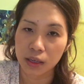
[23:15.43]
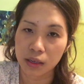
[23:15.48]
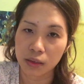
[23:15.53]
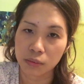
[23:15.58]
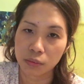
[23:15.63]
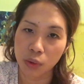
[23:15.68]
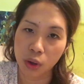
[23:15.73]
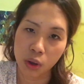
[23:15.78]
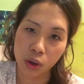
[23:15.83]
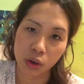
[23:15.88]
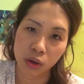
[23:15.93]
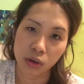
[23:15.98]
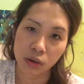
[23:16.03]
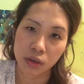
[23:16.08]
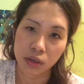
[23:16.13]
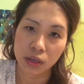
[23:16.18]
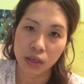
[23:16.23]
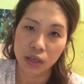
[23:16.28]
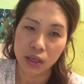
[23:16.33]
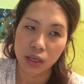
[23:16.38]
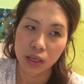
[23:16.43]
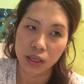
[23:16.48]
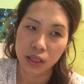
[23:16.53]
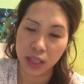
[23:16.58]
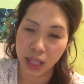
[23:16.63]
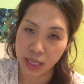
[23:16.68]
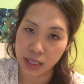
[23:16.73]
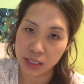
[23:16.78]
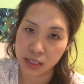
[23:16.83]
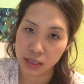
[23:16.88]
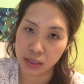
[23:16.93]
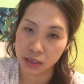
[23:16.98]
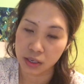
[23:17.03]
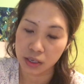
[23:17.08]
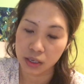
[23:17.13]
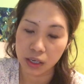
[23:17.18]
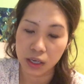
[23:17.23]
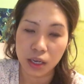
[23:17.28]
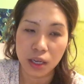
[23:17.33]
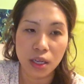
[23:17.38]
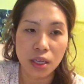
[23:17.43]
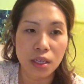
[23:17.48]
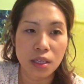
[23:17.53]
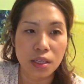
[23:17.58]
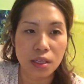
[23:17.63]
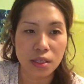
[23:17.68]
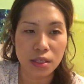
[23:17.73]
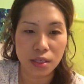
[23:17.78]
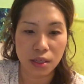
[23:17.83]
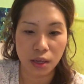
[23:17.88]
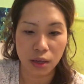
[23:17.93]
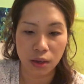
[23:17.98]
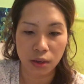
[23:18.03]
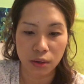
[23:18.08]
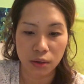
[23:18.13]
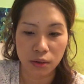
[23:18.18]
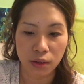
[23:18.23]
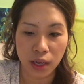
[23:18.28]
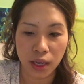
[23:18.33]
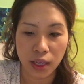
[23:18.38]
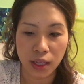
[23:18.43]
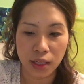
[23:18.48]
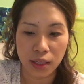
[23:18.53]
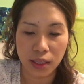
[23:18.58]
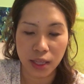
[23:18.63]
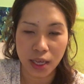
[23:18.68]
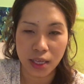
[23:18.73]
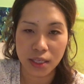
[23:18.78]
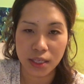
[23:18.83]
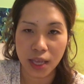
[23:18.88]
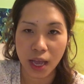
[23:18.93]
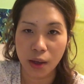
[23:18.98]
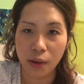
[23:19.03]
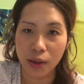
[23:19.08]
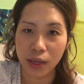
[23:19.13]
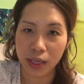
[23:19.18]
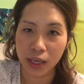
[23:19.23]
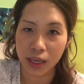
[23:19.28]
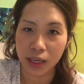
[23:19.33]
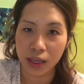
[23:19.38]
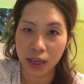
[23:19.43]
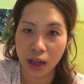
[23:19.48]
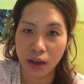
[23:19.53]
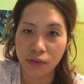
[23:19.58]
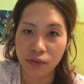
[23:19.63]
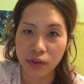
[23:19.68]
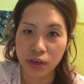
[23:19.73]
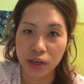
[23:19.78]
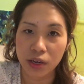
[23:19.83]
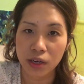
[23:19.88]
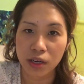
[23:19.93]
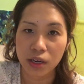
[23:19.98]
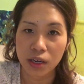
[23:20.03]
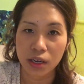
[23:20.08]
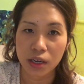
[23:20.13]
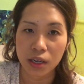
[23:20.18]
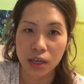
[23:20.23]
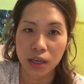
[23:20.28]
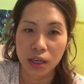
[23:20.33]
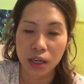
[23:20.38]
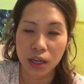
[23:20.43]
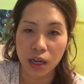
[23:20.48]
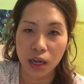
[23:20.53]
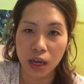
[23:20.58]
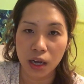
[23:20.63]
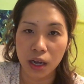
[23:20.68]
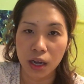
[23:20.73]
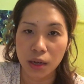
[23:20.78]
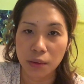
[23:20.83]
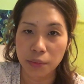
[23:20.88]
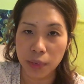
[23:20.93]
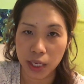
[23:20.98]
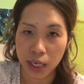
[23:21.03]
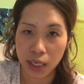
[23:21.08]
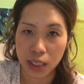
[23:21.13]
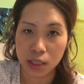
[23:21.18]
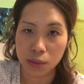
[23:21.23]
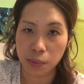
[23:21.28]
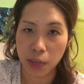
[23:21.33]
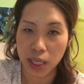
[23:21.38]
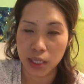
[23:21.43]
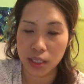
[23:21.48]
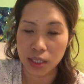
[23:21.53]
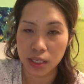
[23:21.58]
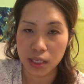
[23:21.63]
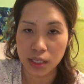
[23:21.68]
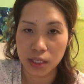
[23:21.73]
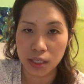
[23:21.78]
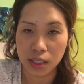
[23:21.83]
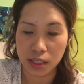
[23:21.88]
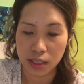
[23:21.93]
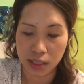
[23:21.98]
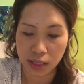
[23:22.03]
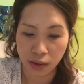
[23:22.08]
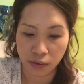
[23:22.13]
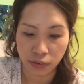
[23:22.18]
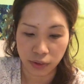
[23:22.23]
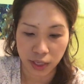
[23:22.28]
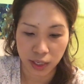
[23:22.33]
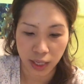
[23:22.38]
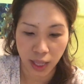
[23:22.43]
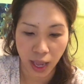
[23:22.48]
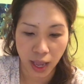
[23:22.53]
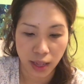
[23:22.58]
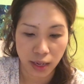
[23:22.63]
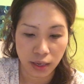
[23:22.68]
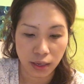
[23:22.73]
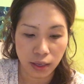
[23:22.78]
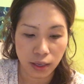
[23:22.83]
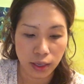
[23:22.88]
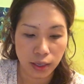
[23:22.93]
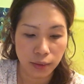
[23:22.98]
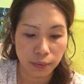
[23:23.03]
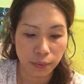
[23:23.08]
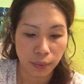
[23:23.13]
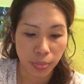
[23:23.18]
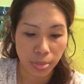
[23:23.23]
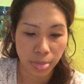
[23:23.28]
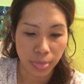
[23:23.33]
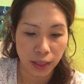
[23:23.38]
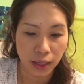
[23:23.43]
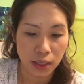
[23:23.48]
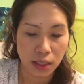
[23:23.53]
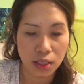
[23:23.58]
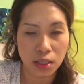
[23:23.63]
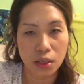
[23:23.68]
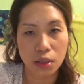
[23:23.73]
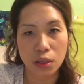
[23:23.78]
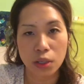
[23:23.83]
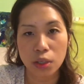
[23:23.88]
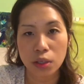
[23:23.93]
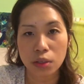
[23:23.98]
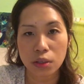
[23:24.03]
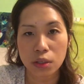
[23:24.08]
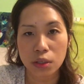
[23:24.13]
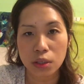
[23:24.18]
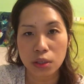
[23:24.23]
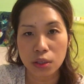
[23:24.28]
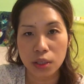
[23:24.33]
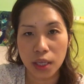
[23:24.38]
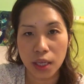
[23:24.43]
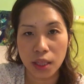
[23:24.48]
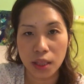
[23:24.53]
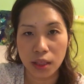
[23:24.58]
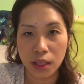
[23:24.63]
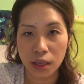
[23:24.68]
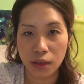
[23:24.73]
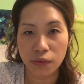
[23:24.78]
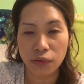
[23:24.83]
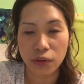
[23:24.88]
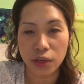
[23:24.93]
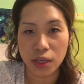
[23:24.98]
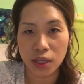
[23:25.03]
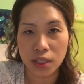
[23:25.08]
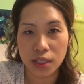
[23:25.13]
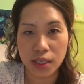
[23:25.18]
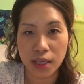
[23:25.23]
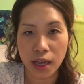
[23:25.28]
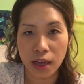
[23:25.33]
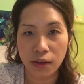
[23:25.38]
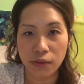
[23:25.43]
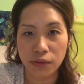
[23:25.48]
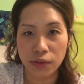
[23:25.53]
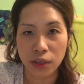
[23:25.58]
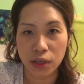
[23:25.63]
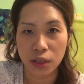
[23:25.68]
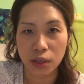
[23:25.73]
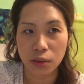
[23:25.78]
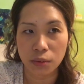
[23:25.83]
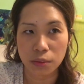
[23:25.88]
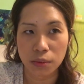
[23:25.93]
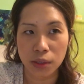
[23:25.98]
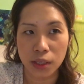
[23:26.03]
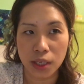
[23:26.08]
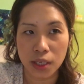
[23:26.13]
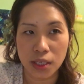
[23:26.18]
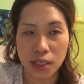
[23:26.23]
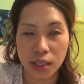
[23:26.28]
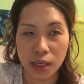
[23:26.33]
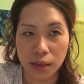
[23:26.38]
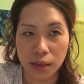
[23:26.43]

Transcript: more lesser. So, and that's how I can cover my expenses and stuff like that. So you can think for yourself, because